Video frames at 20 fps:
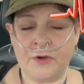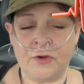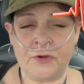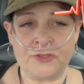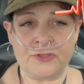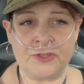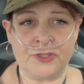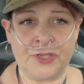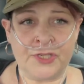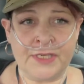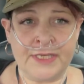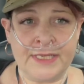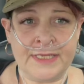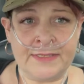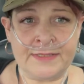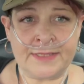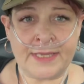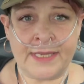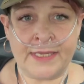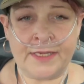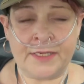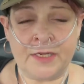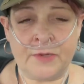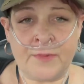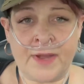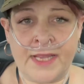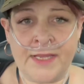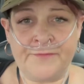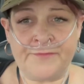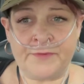oxygen is taken
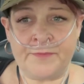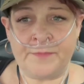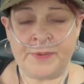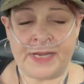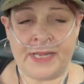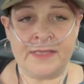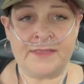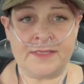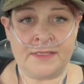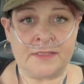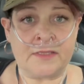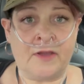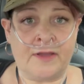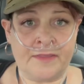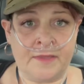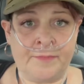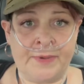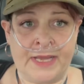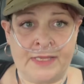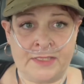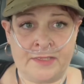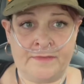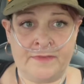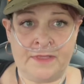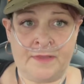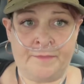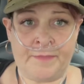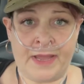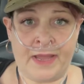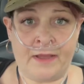away from places like the bladder
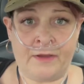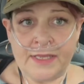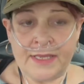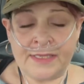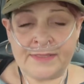and the bowel.